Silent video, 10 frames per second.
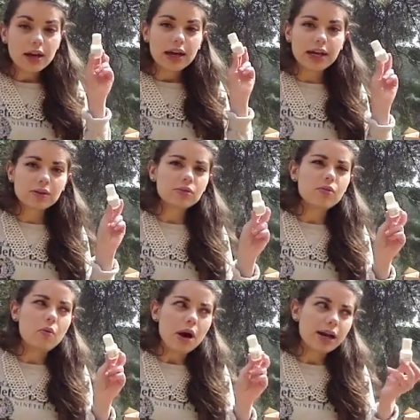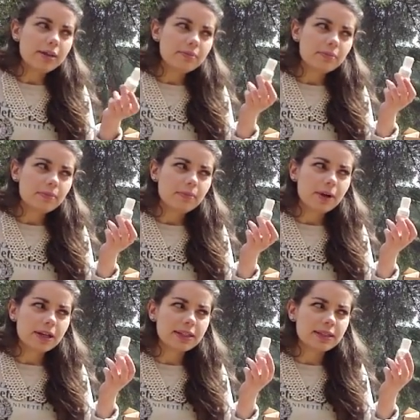I don't know why,
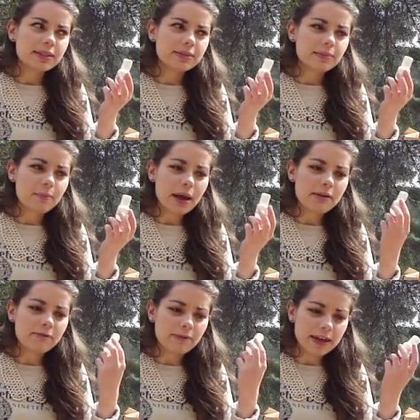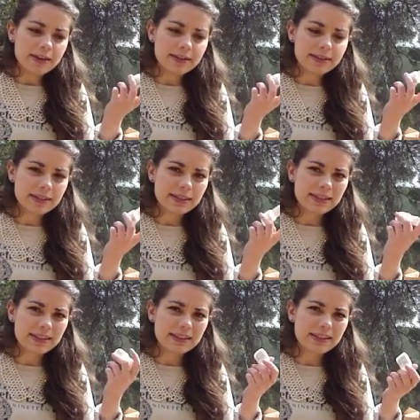but my face
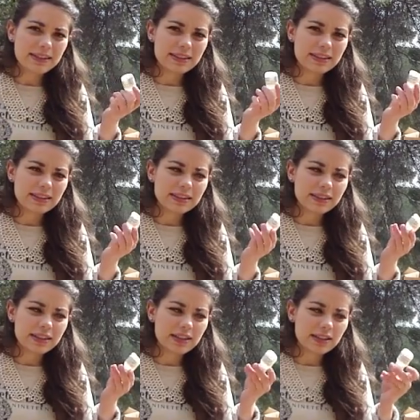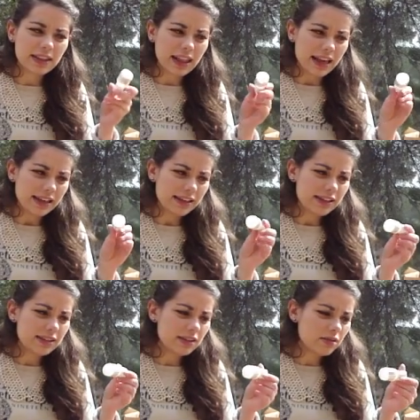didn't like
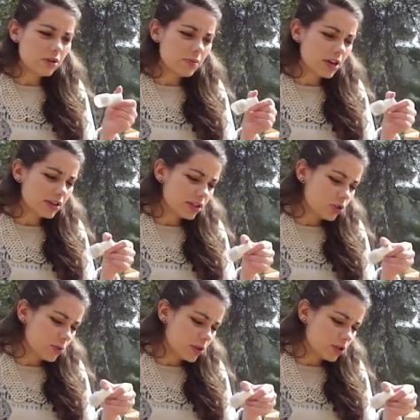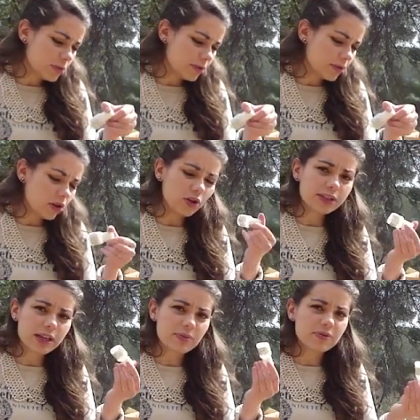it so much because it's supposed to be for all
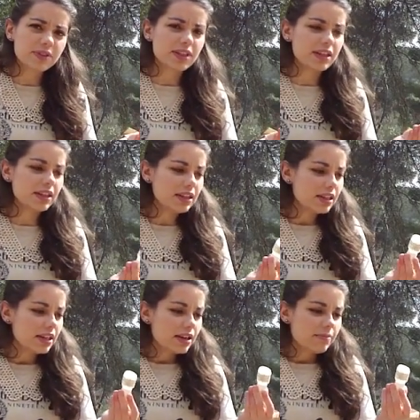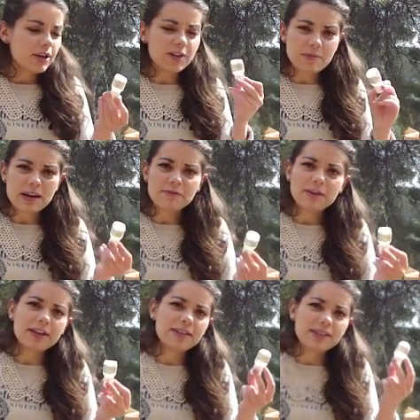type of skin, but my
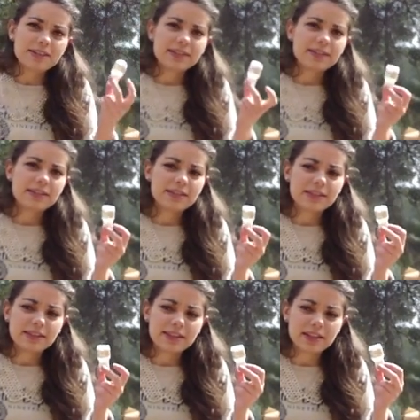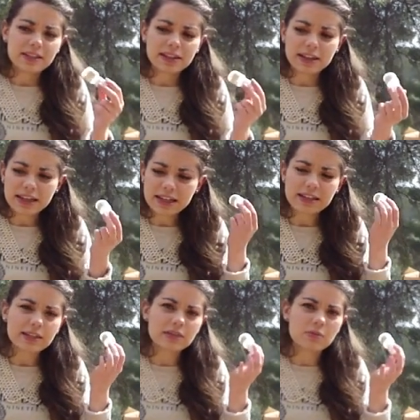face doesn't like
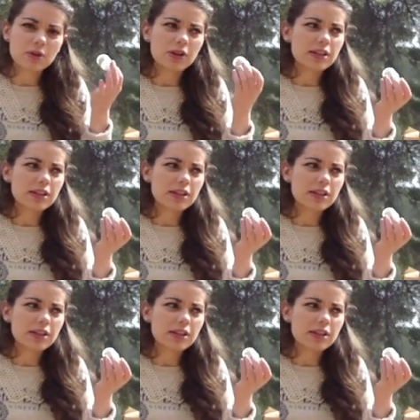it so much.